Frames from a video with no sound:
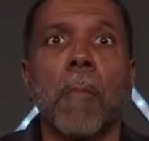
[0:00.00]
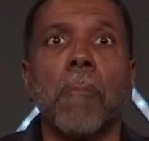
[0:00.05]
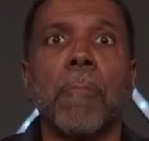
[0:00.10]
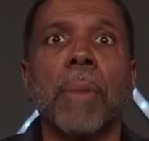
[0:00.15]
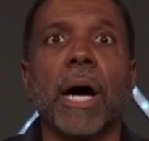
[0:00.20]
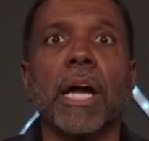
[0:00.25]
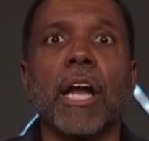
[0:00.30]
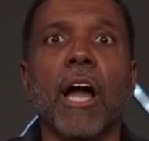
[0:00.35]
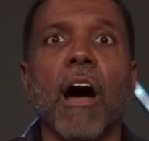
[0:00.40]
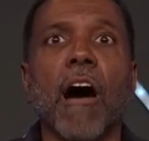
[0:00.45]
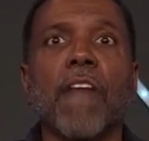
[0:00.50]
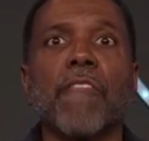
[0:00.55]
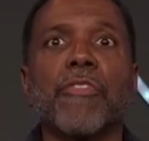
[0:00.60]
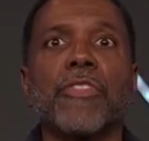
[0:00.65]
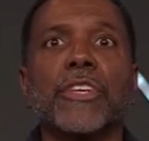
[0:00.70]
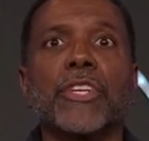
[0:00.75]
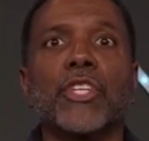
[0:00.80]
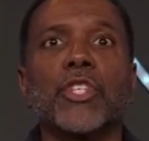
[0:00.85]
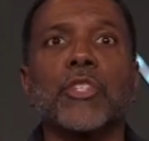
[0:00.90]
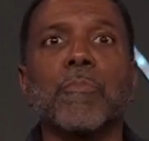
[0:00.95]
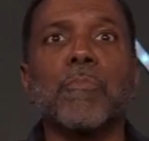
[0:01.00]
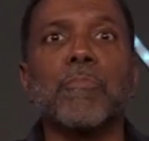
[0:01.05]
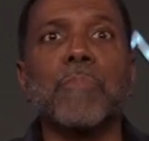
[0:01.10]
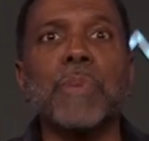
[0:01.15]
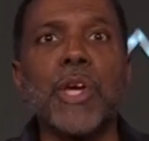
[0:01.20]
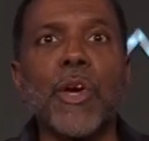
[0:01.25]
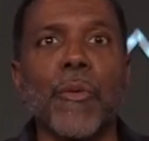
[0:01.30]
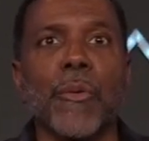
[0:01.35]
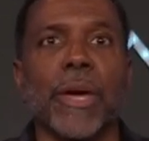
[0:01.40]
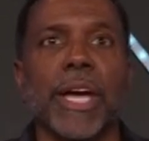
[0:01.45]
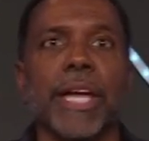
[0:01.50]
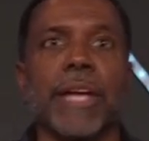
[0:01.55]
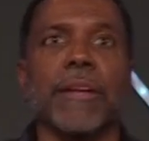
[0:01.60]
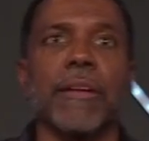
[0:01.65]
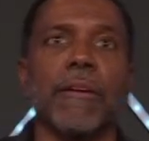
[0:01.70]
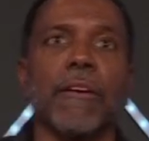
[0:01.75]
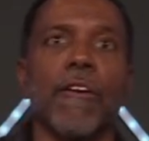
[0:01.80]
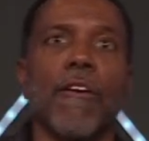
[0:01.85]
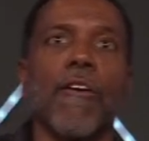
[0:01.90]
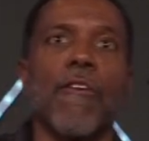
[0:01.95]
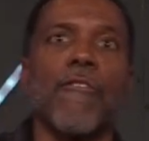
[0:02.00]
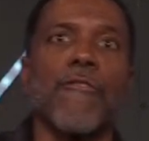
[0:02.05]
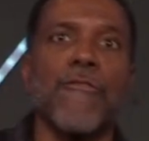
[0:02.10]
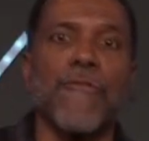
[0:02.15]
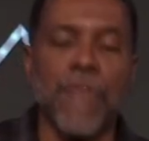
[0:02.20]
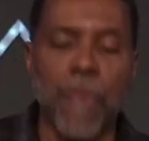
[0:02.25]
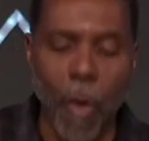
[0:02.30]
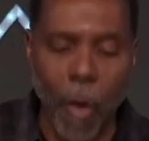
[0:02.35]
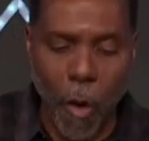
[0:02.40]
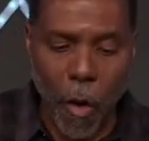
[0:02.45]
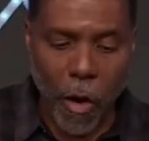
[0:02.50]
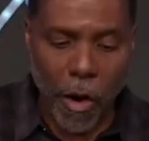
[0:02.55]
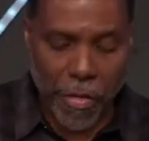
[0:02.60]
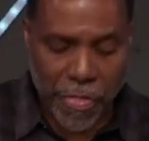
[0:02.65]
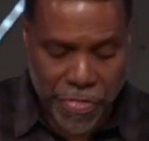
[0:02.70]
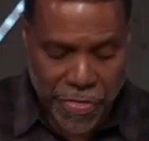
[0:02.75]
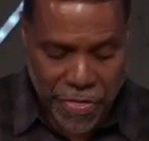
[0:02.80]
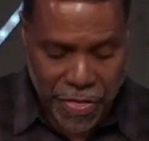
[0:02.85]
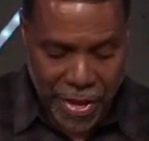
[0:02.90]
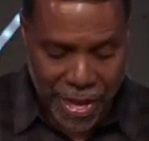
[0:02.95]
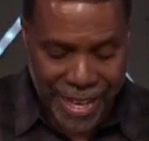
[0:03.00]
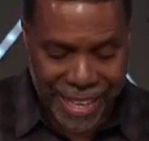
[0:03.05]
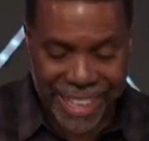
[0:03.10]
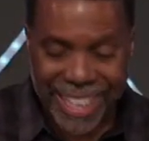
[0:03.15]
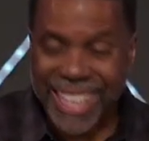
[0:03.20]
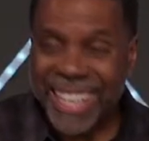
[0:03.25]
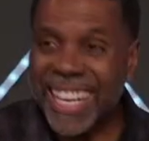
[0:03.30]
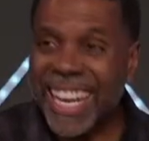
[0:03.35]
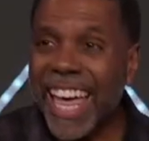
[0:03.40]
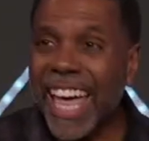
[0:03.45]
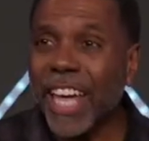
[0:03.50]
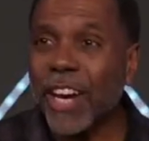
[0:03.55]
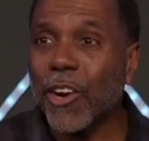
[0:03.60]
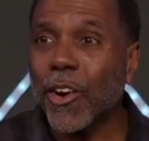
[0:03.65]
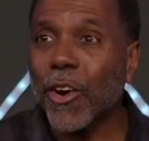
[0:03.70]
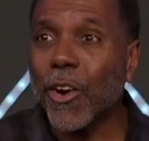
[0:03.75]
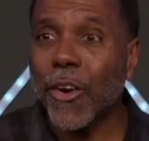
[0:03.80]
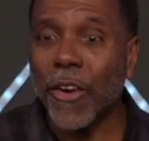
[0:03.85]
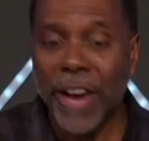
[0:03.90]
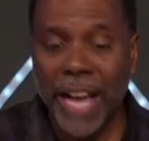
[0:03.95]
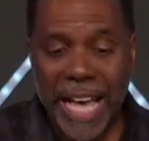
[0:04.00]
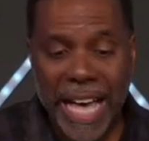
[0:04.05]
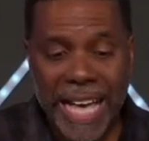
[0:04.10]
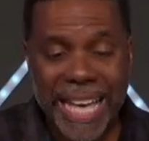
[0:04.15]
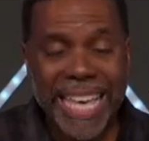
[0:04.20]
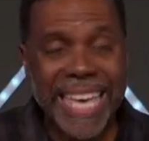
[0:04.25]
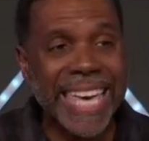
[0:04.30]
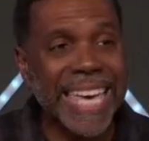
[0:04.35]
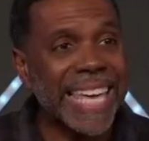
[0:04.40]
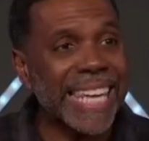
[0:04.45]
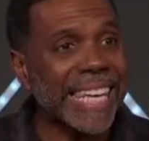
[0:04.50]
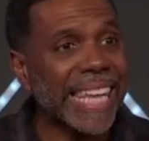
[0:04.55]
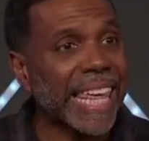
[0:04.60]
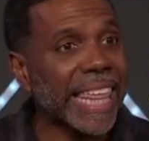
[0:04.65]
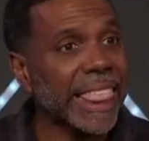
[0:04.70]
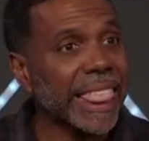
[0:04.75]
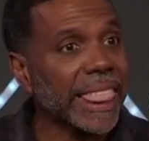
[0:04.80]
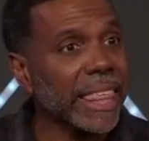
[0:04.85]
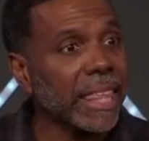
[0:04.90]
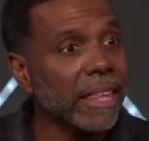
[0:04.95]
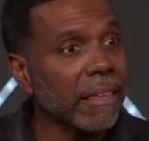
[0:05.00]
but of the Spirit, for the letter killeth